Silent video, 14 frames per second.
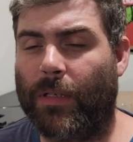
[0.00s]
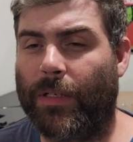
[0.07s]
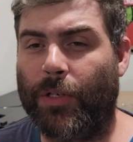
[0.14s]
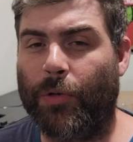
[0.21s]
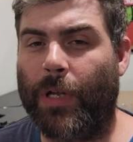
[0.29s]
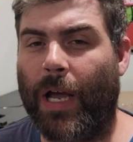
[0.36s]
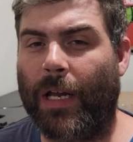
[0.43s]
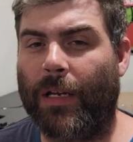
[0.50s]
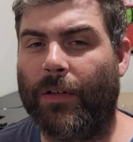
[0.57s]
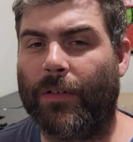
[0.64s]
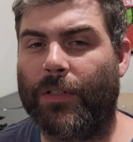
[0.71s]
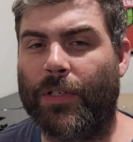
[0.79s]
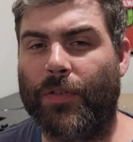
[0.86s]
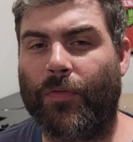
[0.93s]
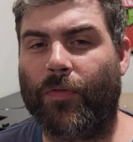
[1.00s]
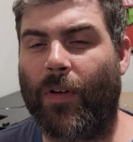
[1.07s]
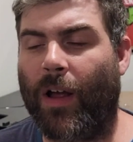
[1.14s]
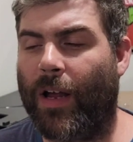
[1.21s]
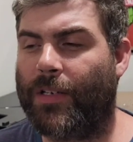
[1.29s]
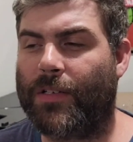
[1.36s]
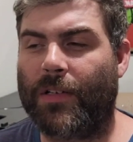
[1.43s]
you gotta just
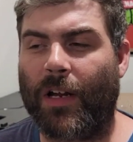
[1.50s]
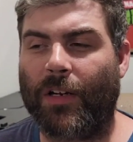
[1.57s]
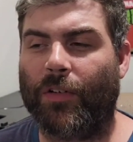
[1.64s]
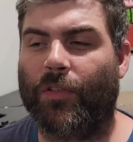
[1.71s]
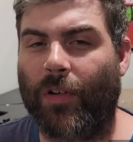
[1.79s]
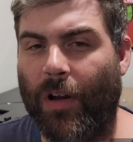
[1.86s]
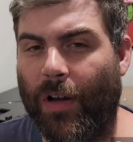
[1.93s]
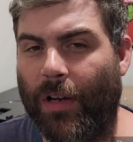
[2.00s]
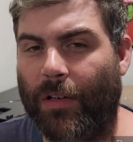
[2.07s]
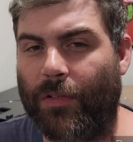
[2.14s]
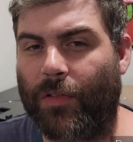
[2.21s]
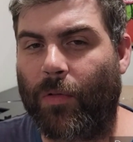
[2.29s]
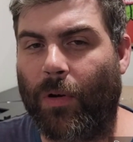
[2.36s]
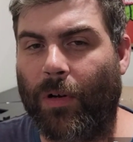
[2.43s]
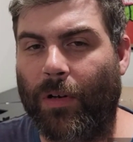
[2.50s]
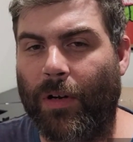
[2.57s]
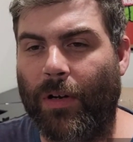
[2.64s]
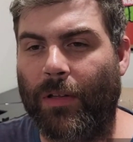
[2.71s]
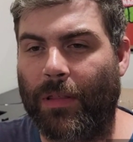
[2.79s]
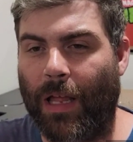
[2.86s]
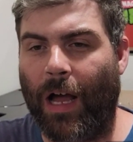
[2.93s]
find Psychotronic Squirt
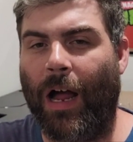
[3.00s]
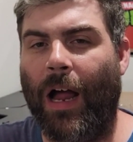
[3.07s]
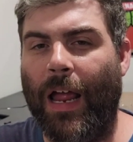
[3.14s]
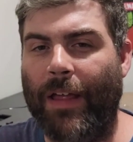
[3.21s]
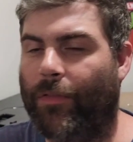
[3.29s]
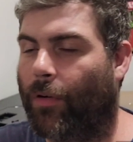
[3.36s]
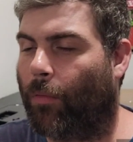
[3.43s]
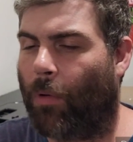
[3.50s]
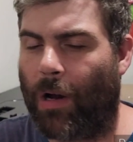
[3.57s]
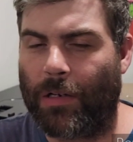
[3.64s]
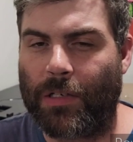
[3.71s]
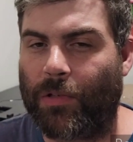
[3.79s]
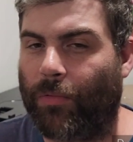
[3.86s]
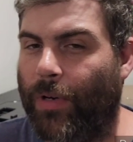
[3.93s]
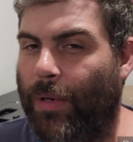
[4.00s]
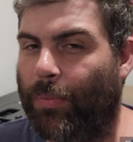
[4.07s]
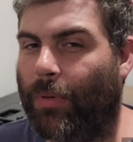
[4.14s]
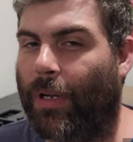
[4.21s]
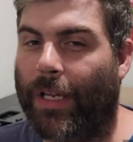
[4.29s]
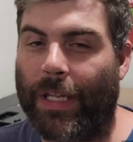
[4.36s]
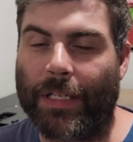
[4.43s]
Gun live or watch the
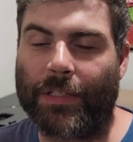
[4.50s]
replay.